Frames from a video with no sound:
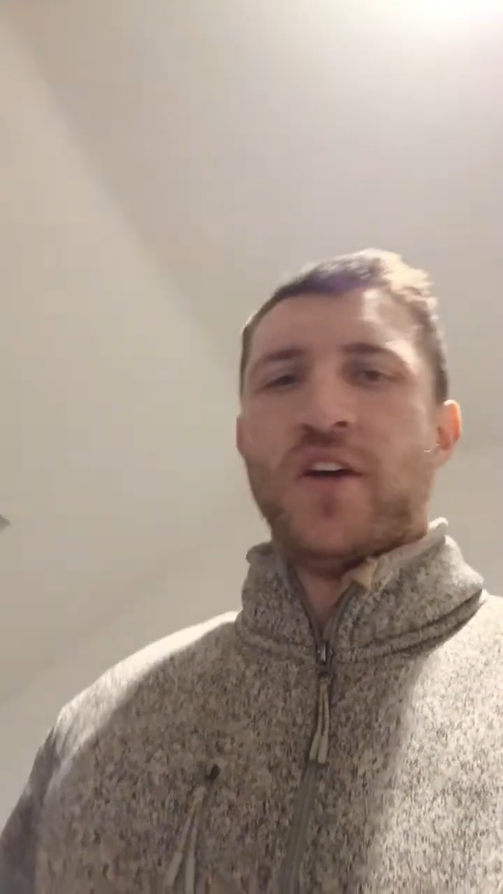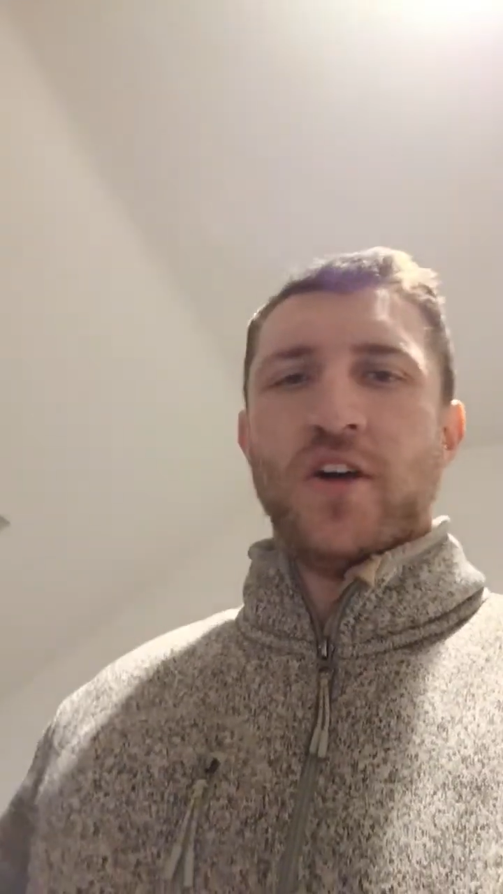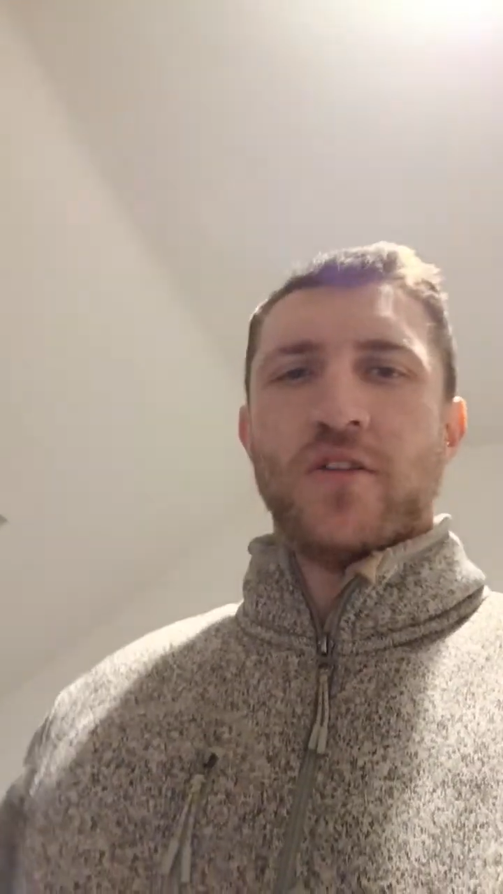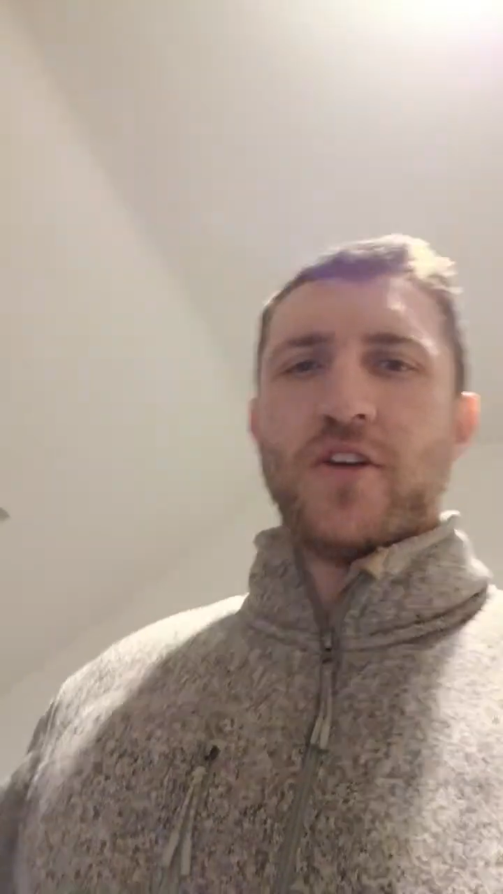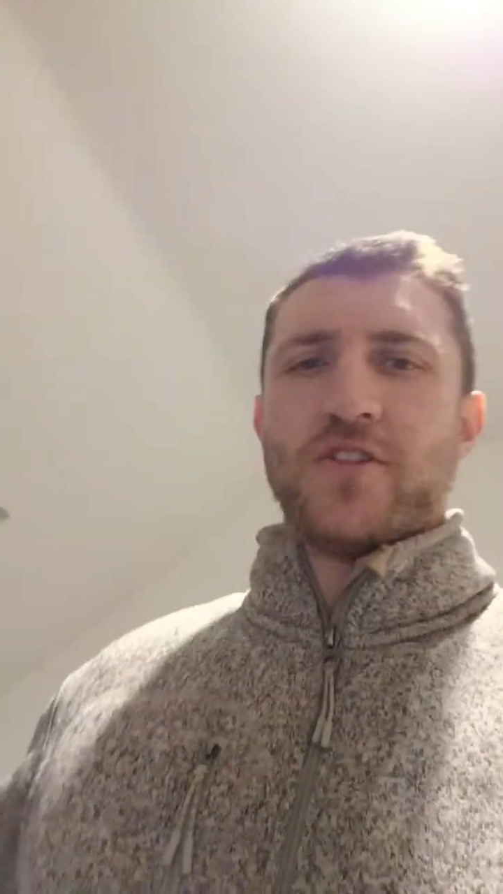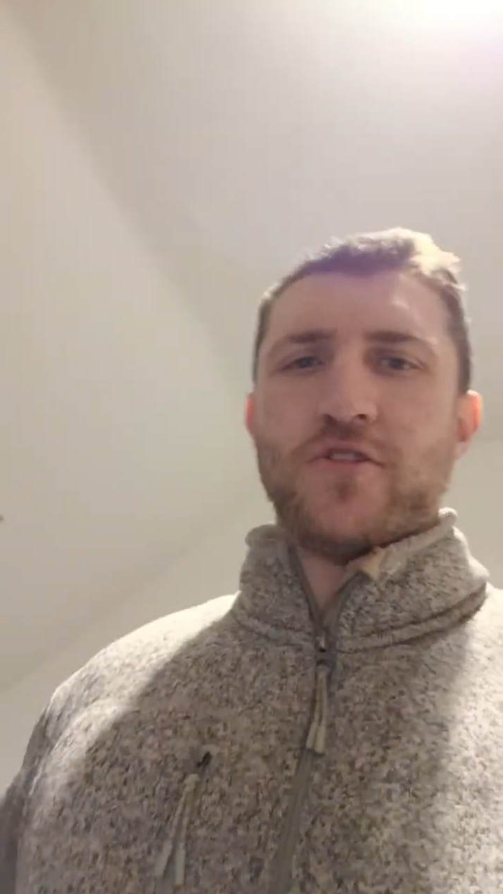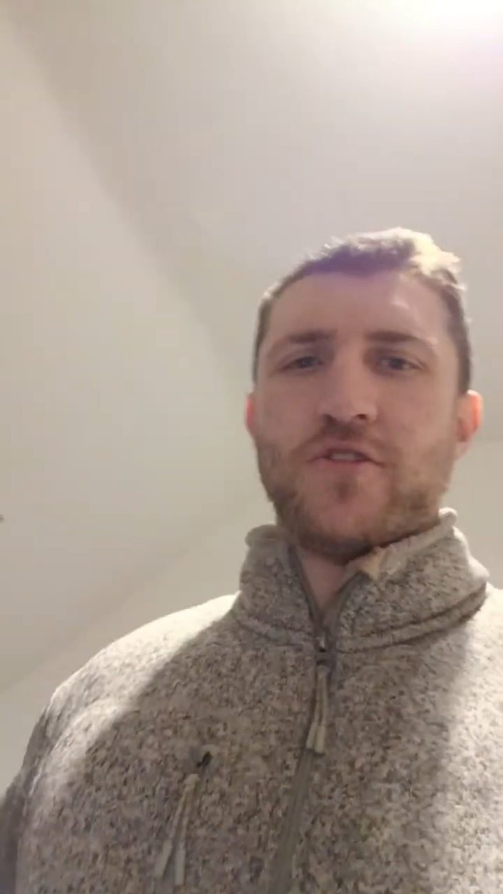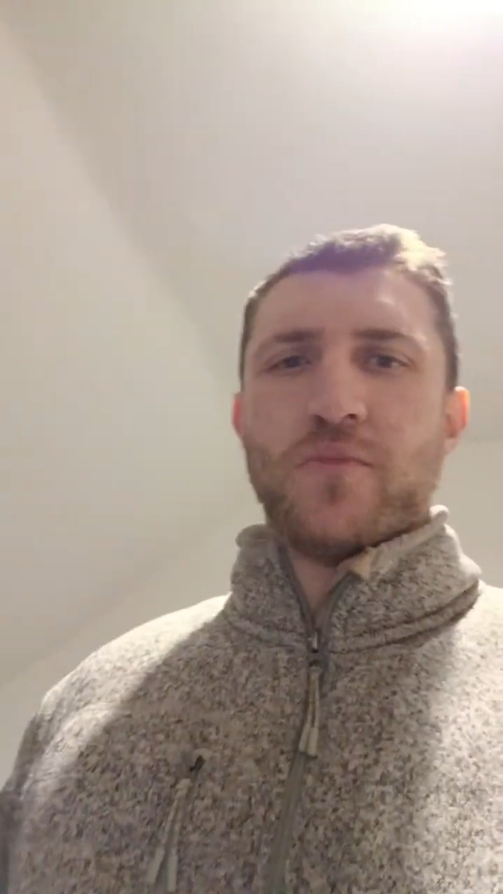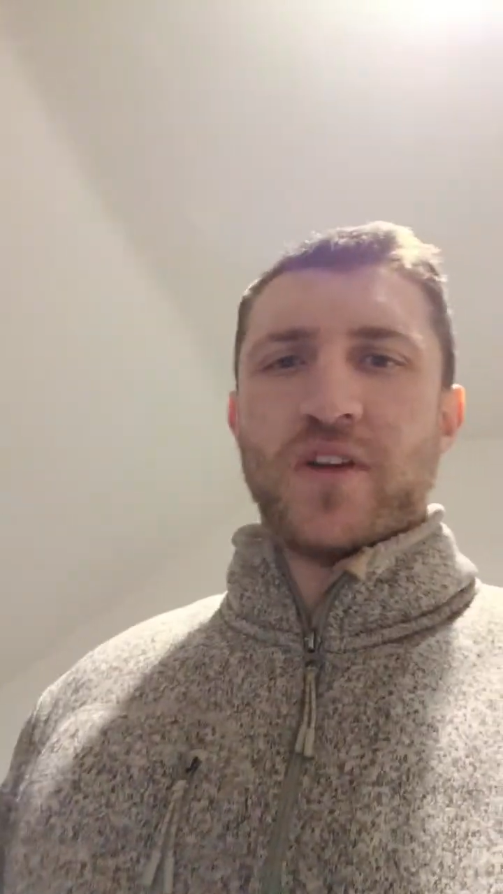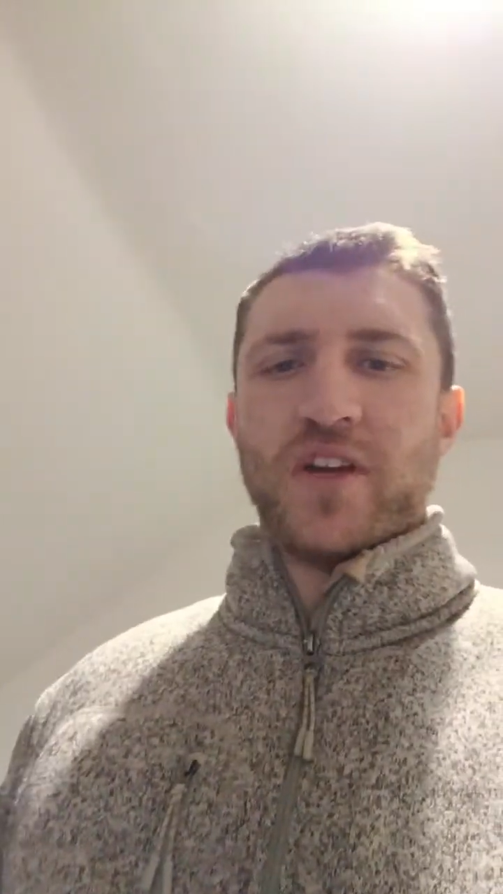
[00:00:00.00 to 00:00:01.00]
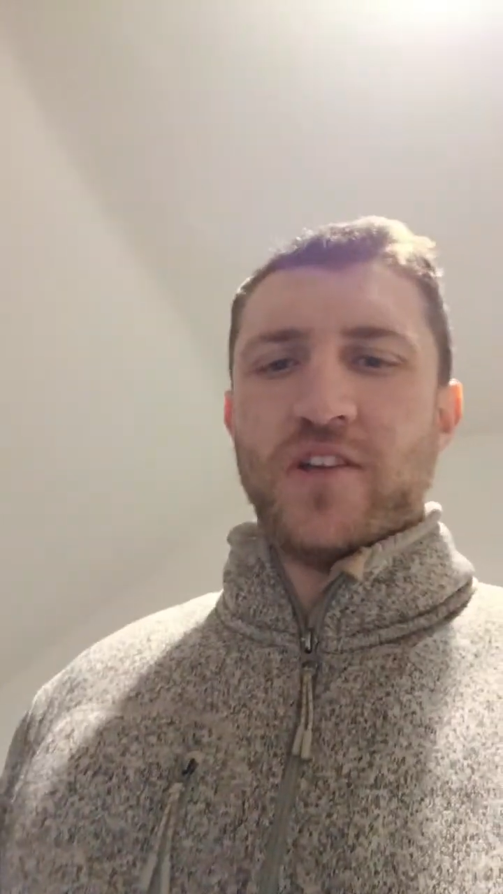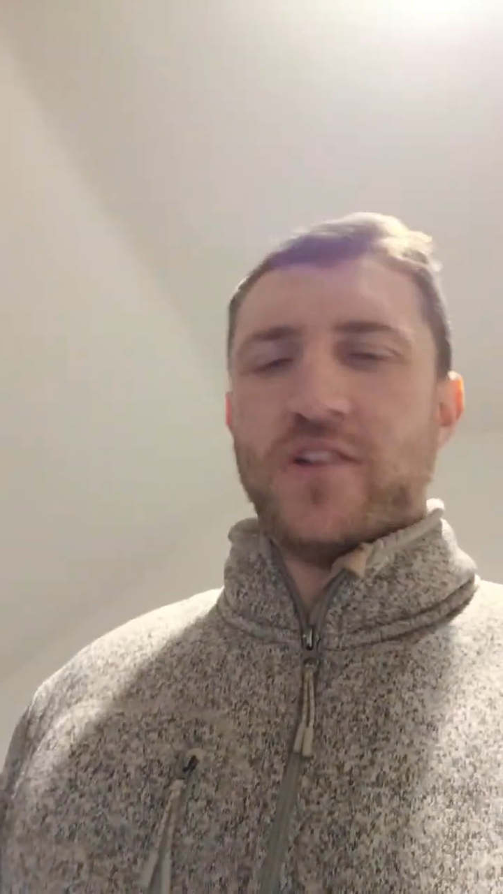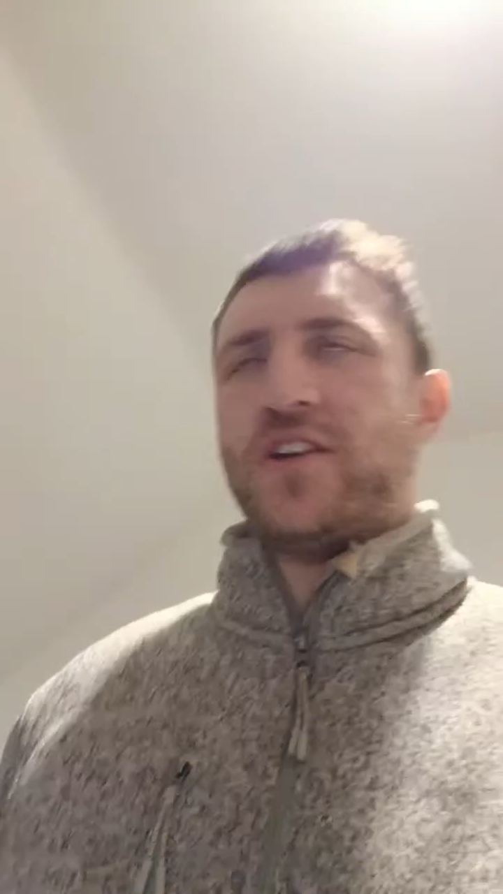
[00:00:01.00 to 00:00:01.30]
unless you're a beginner, then